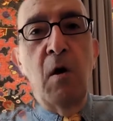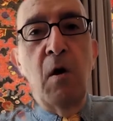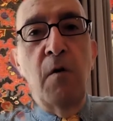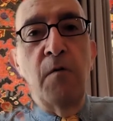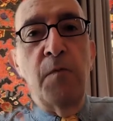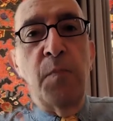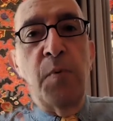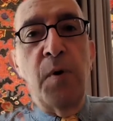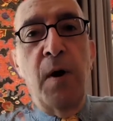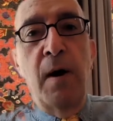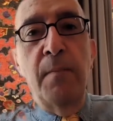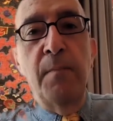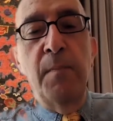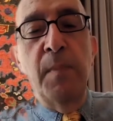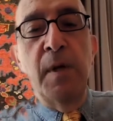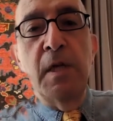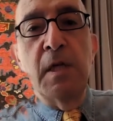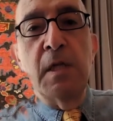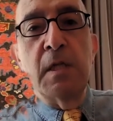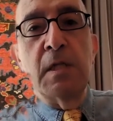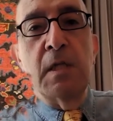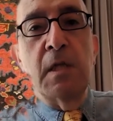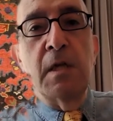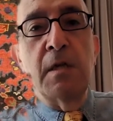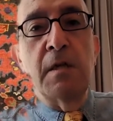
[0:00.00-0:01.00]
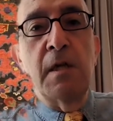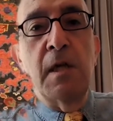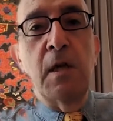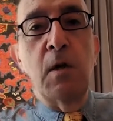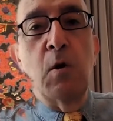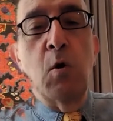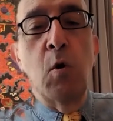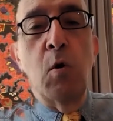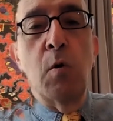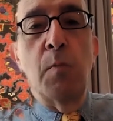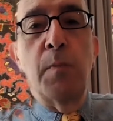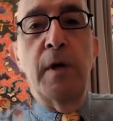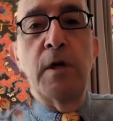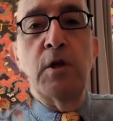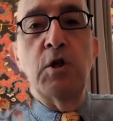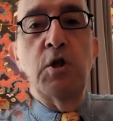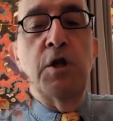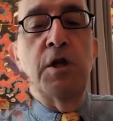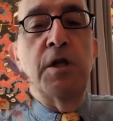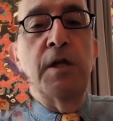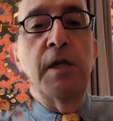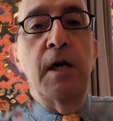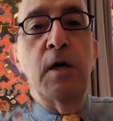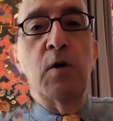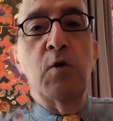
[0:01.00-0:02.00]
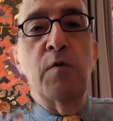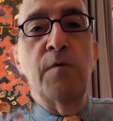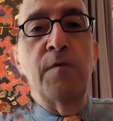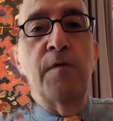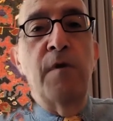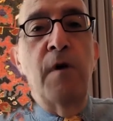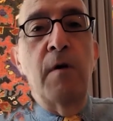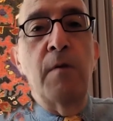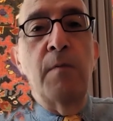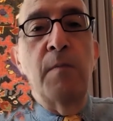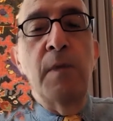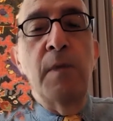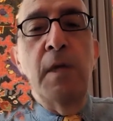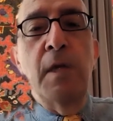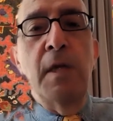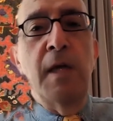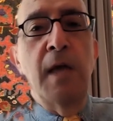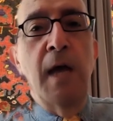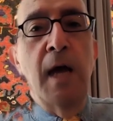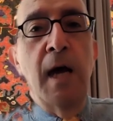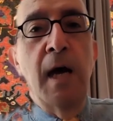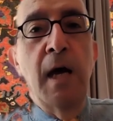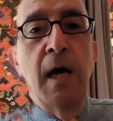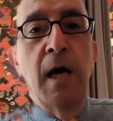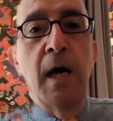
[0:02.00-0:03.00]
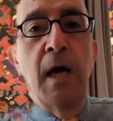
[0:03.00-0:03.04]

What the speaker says: of Prime Minister Nikol Pashinyan of Armenia